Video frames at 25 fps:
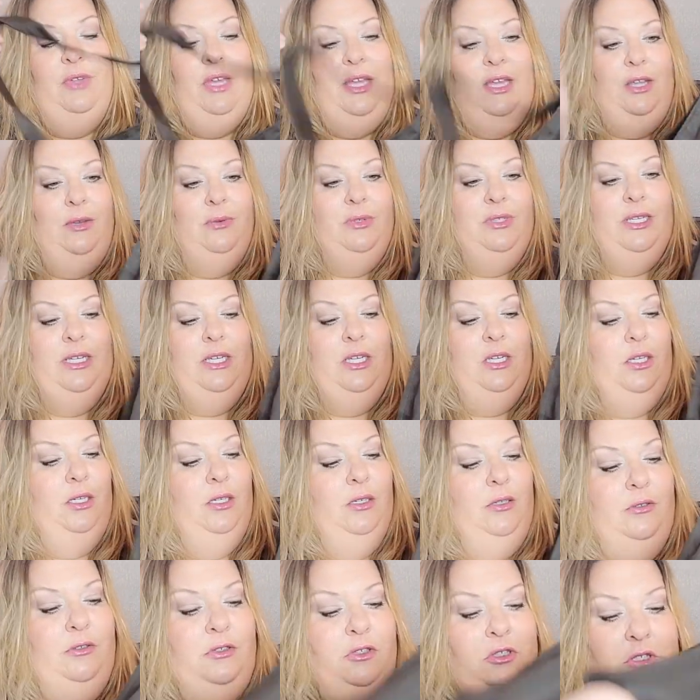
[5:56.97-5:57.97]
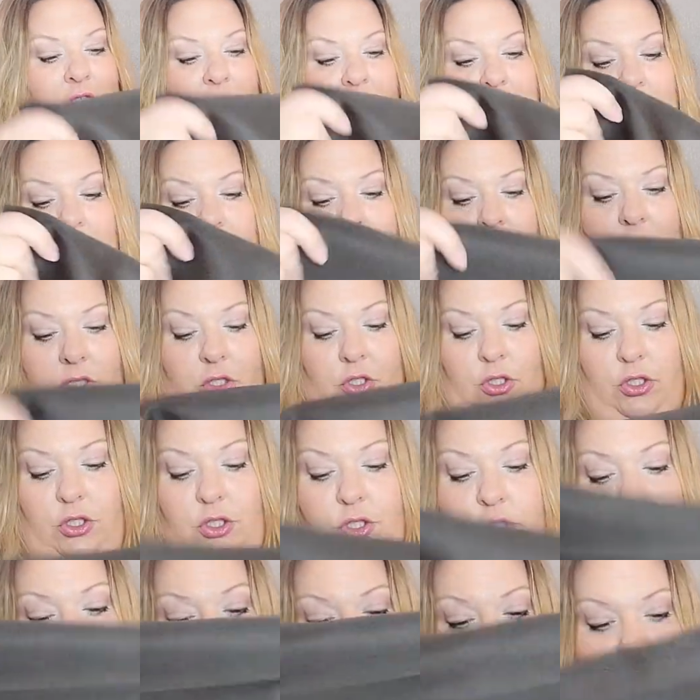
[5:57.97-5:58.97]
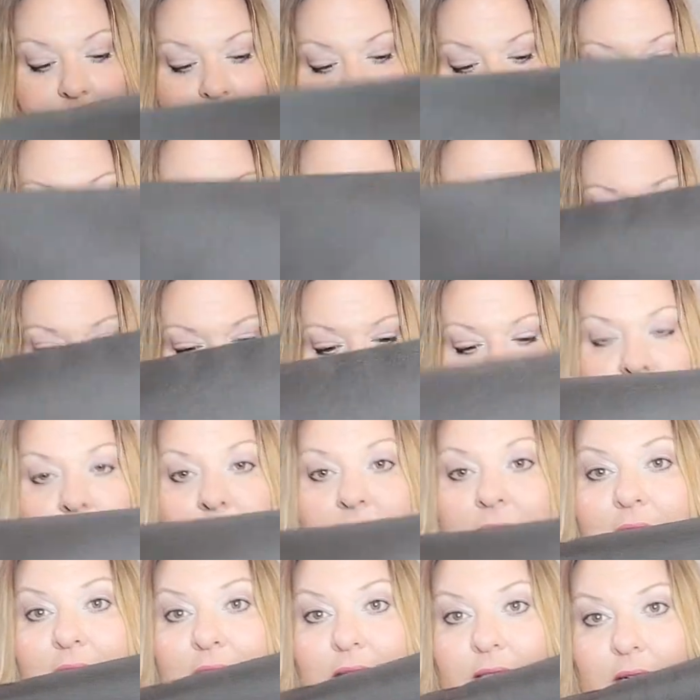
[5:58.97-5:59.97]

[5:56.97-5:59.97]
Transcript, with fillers: Like, it was like super inexpensive. I mean,